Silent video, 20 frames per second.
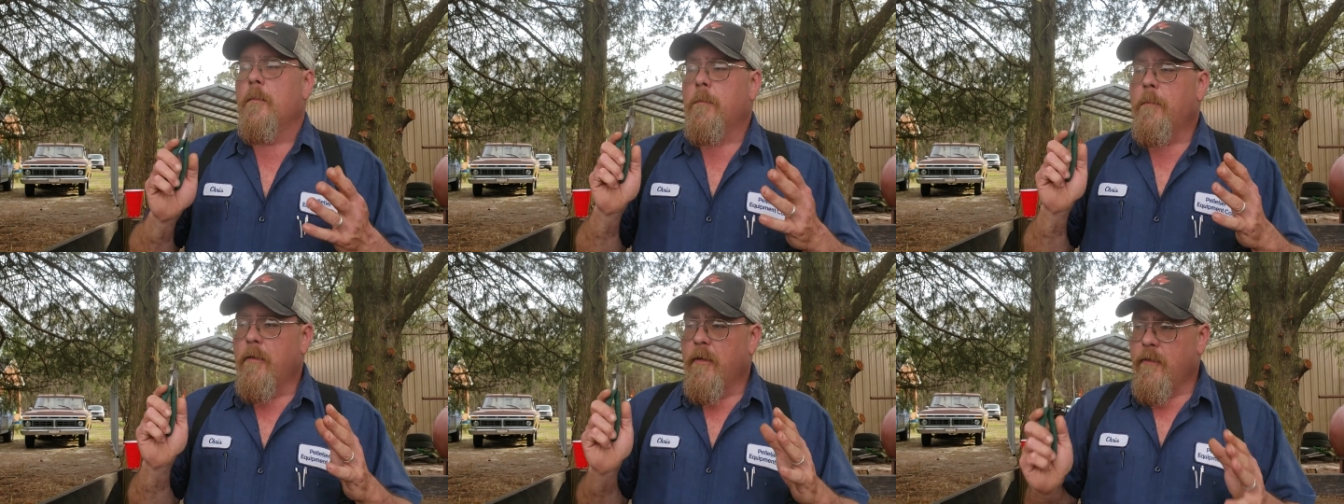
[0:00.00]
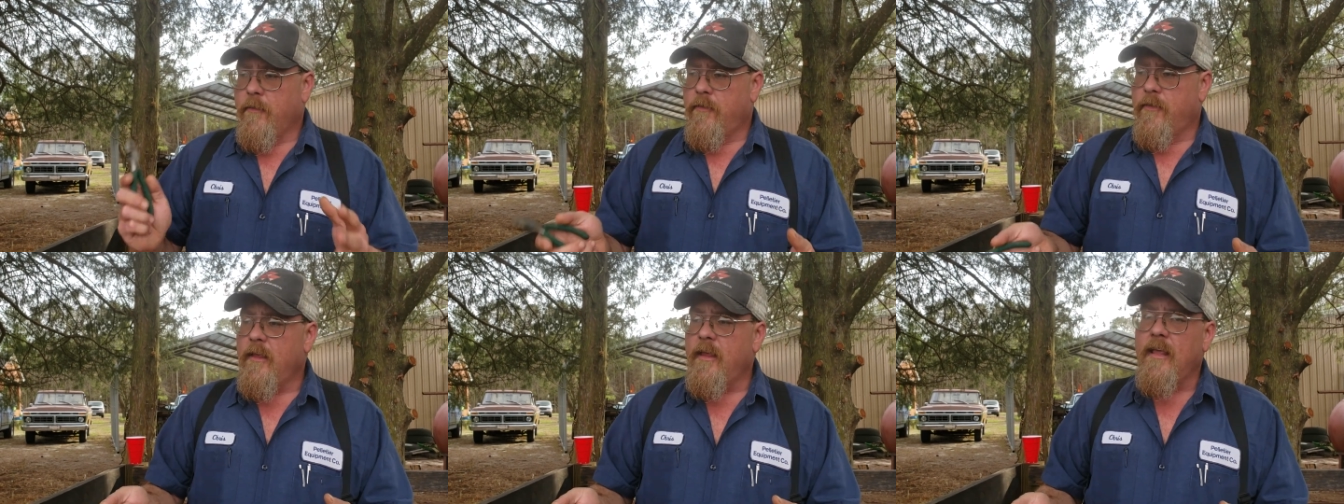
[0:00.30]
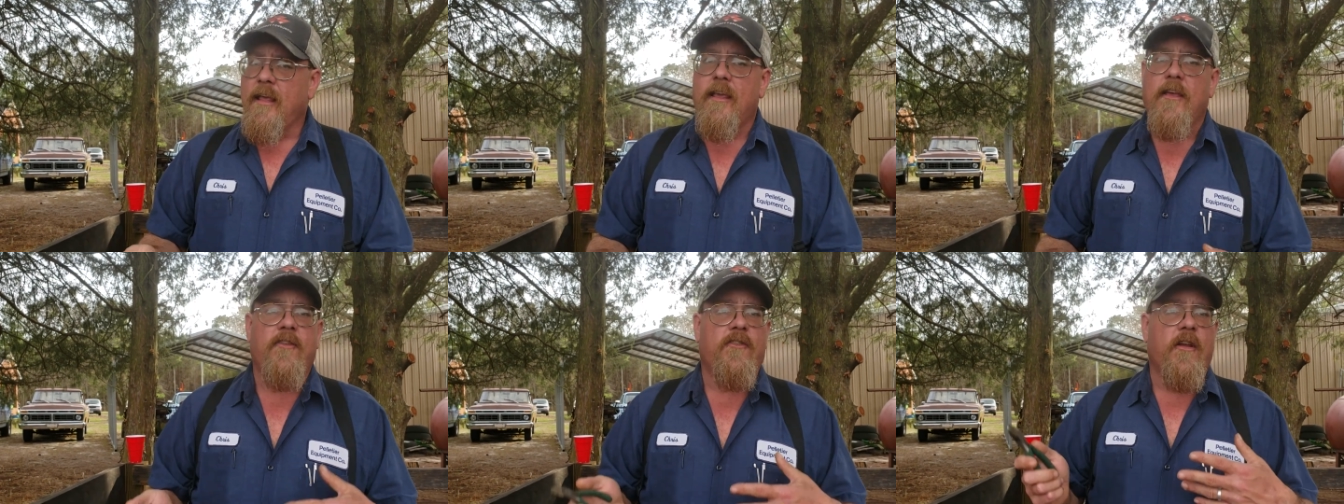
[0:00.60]
But
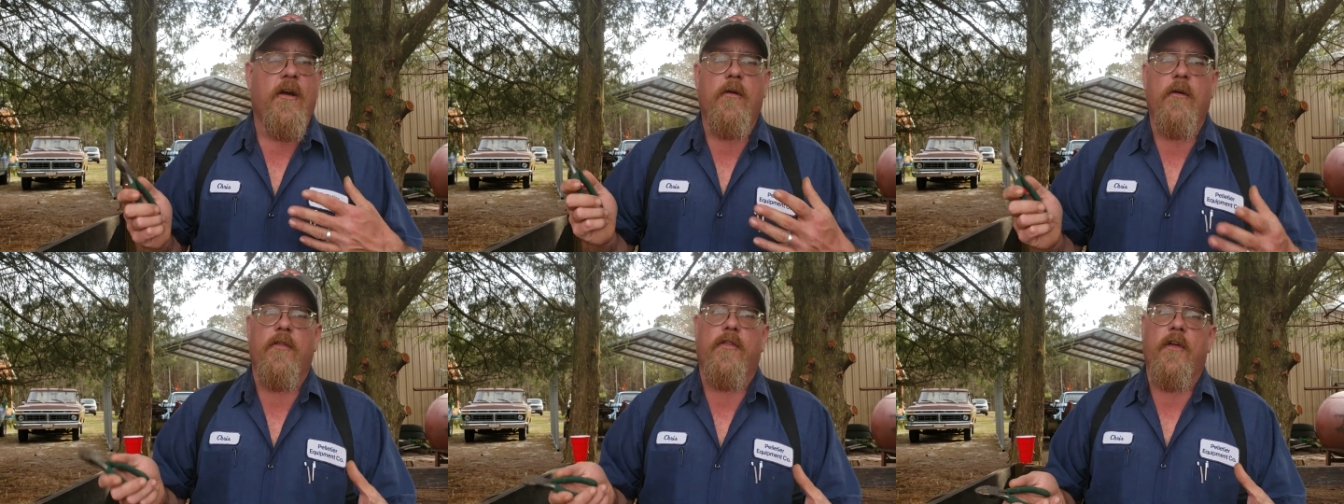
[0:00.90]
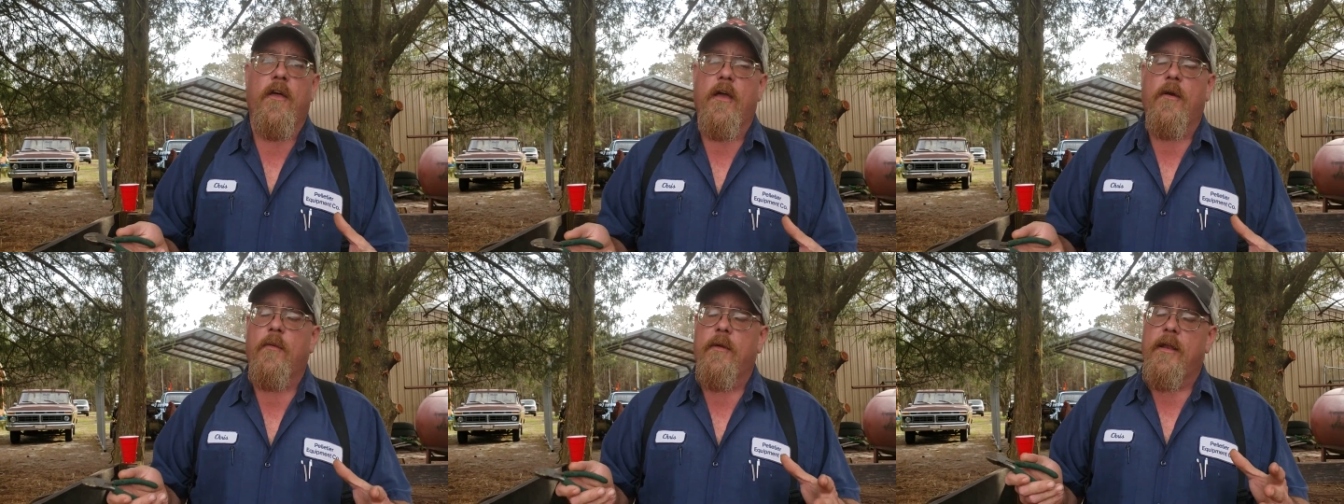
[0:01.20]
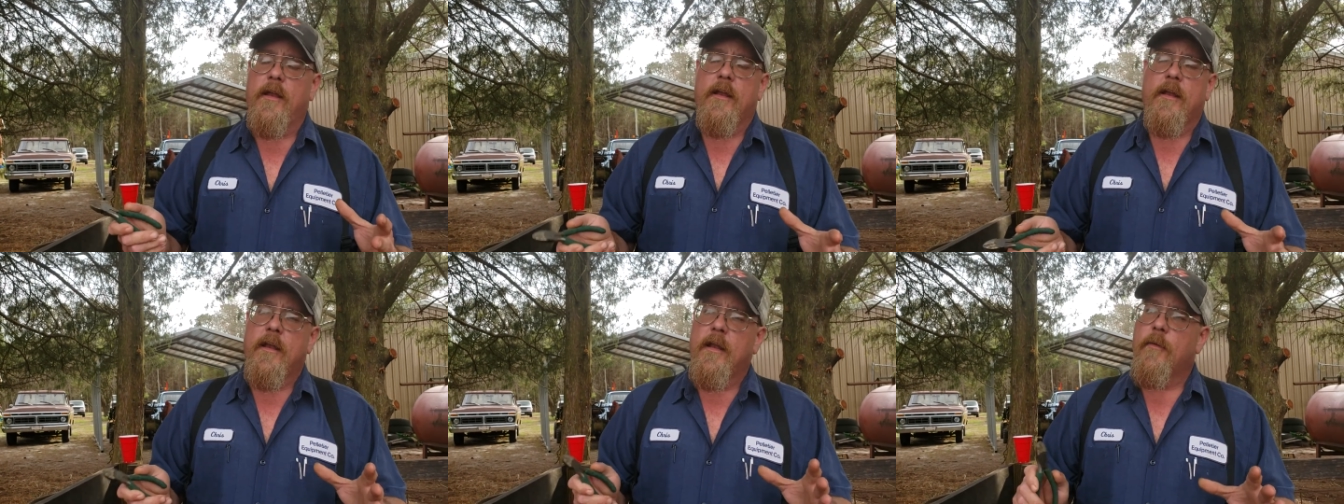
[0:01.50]
these, the only thing we
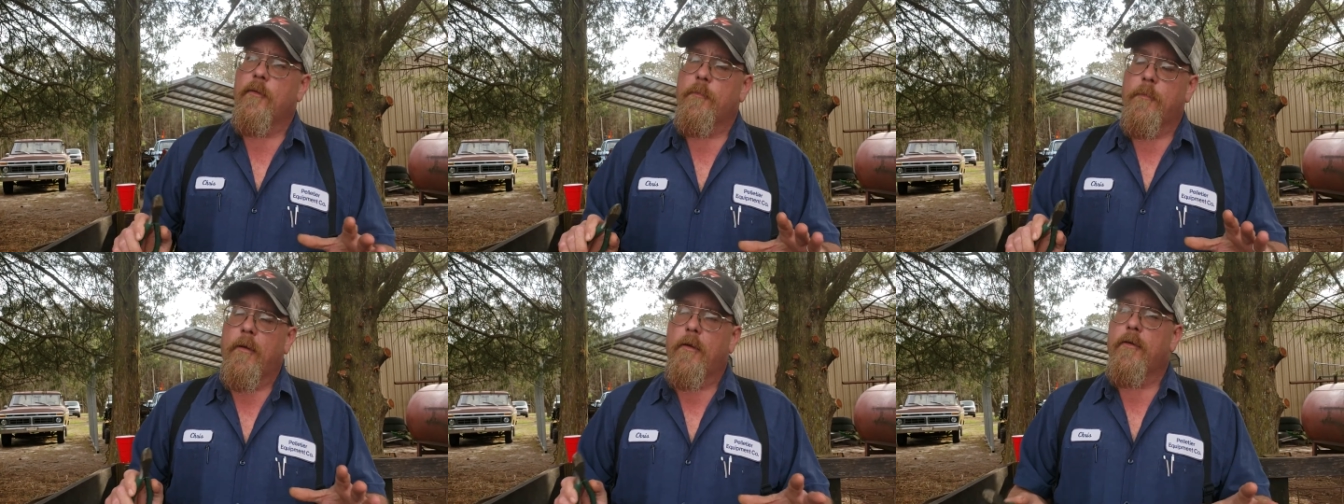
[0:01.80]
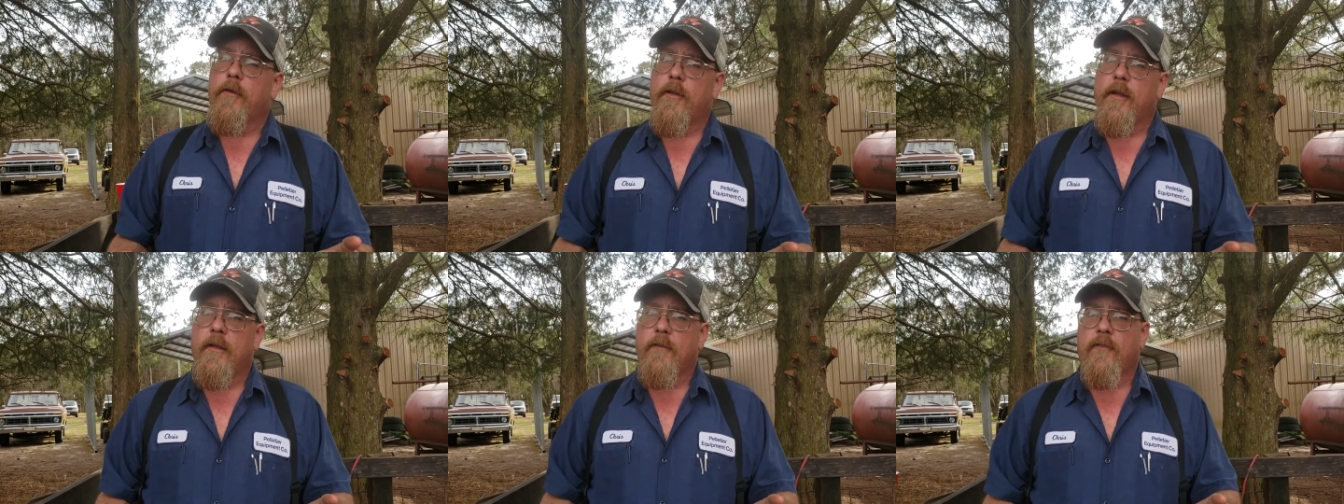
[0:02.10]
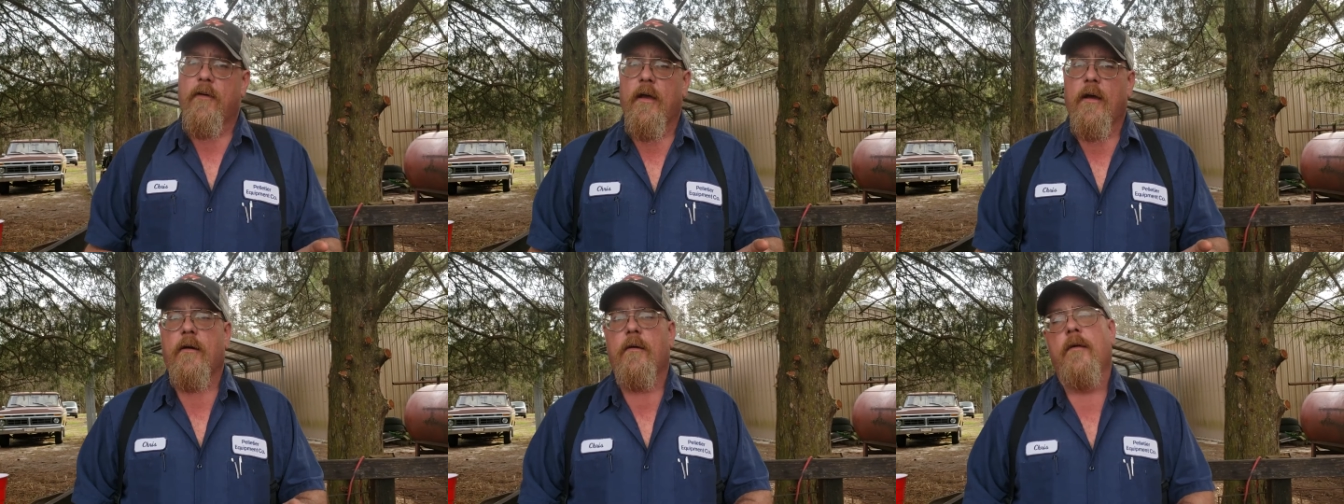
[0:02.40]
did then was broke the
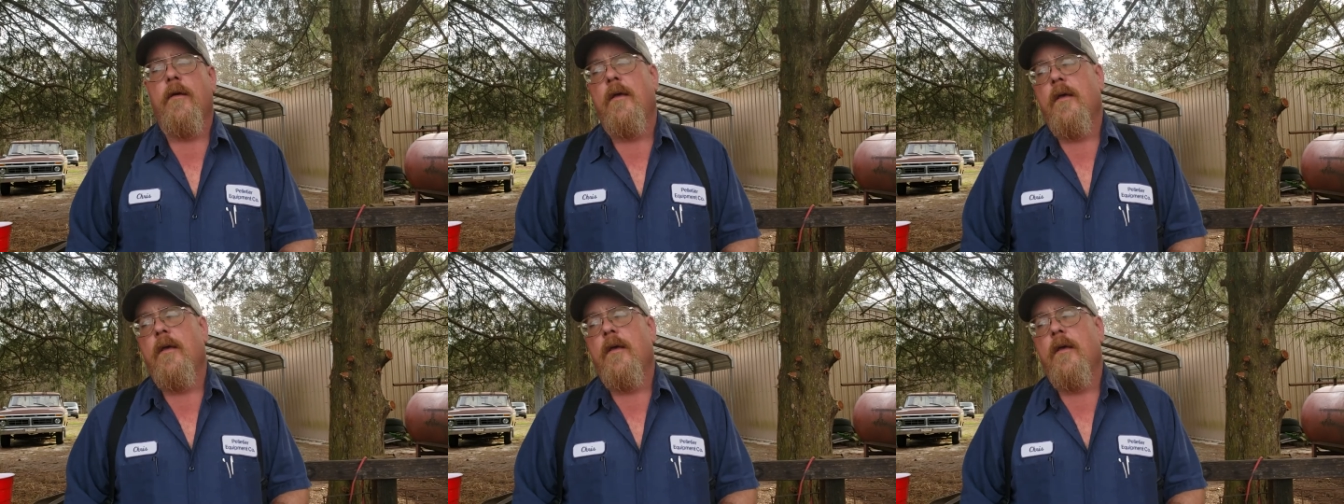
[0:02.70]
teeth out.